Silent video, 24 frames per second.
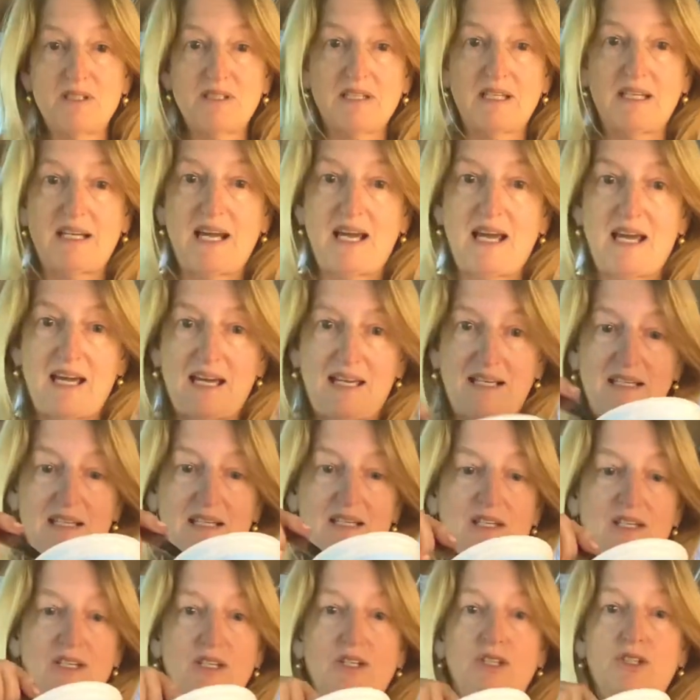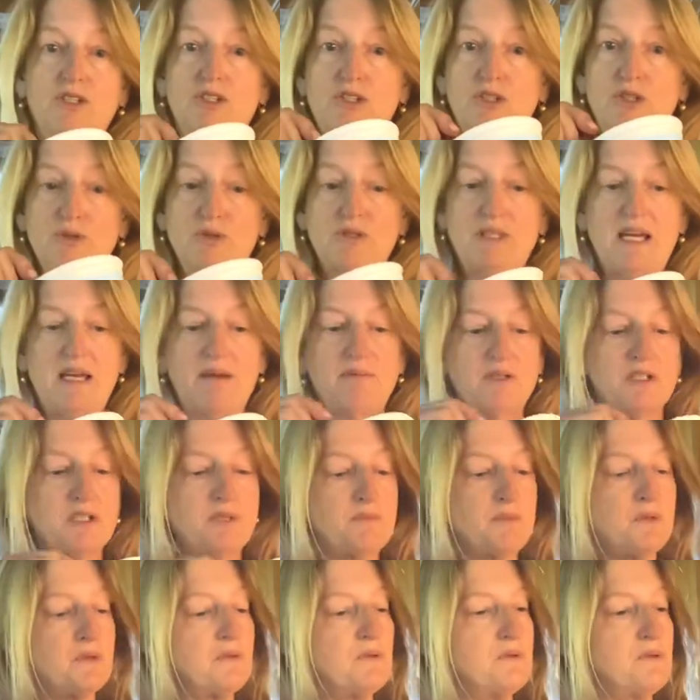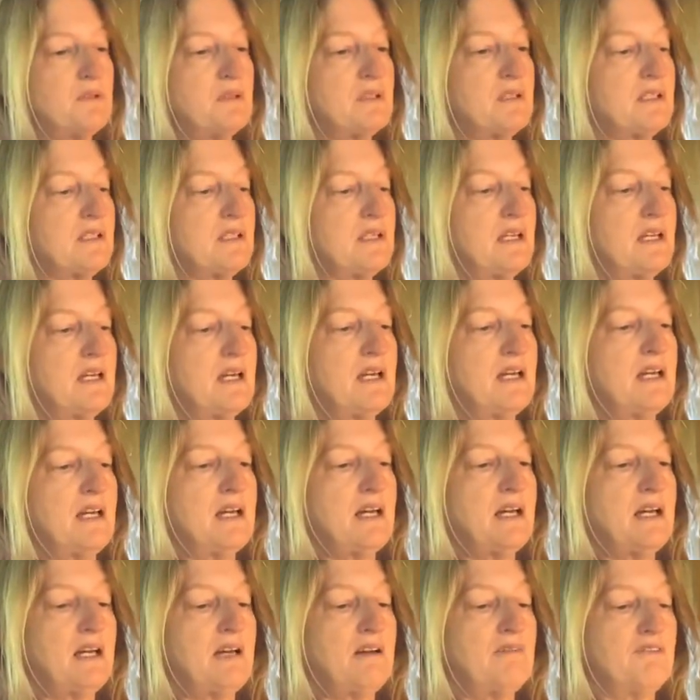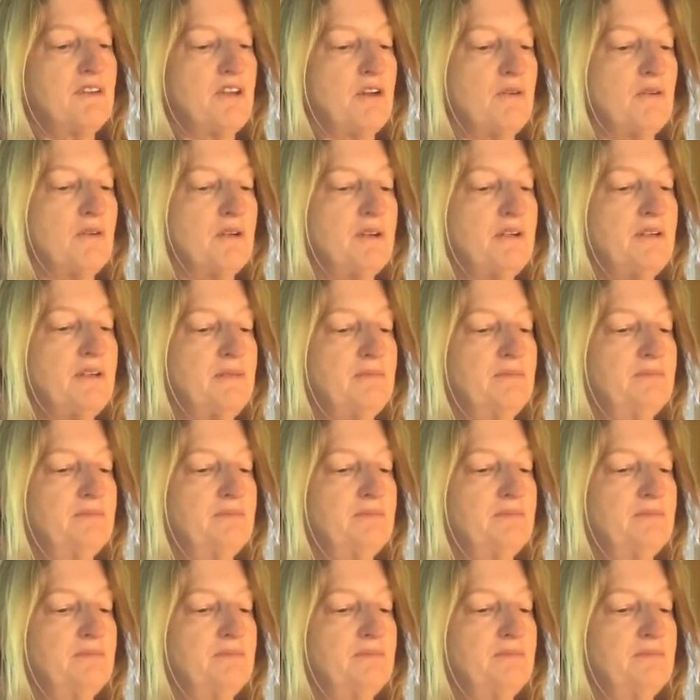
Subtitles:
going to add 2 tablespoons of yogurt.